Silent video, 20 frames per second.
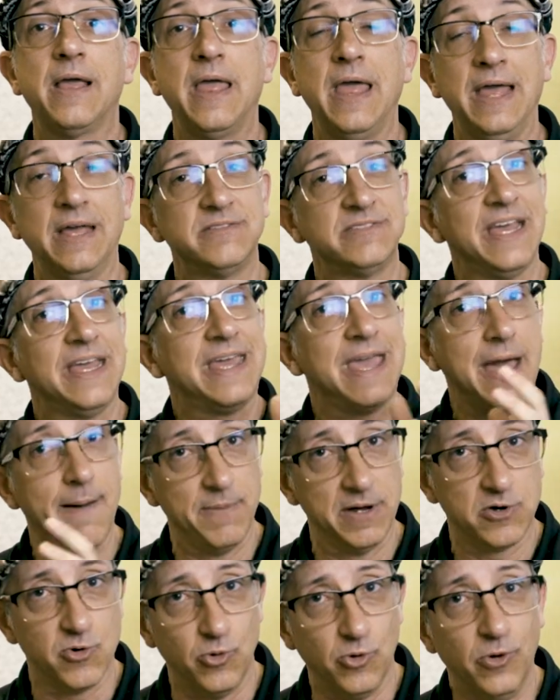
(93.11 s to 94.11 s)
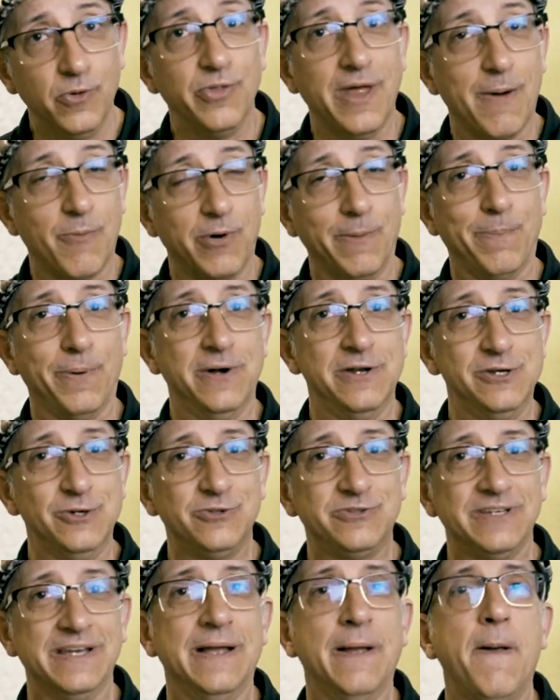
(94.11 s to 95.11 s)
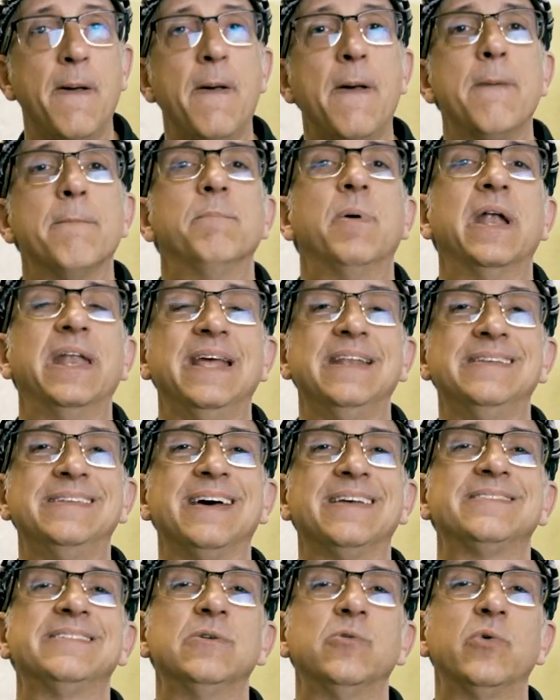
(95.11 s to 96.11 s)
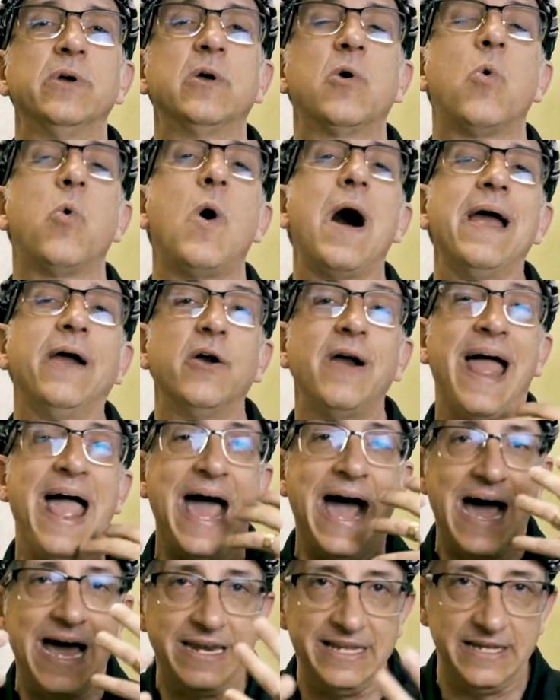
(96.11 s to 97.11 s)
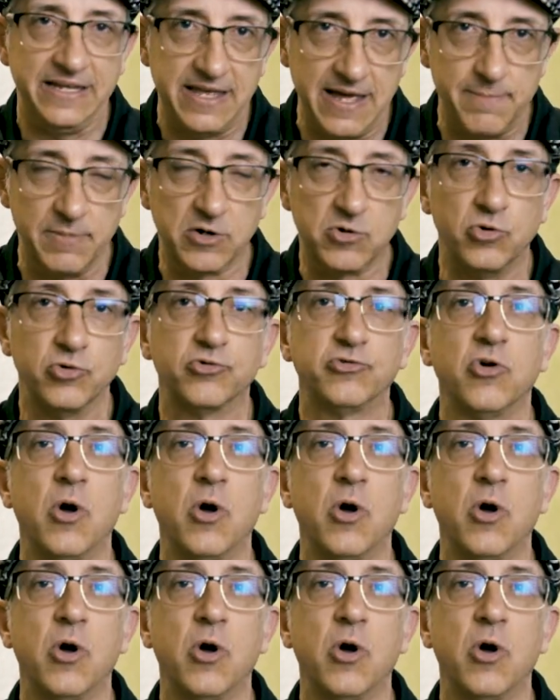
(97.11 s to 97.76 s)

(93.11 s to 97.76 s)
it's a chemical that we're producing, but it doesn't require adding chemicals.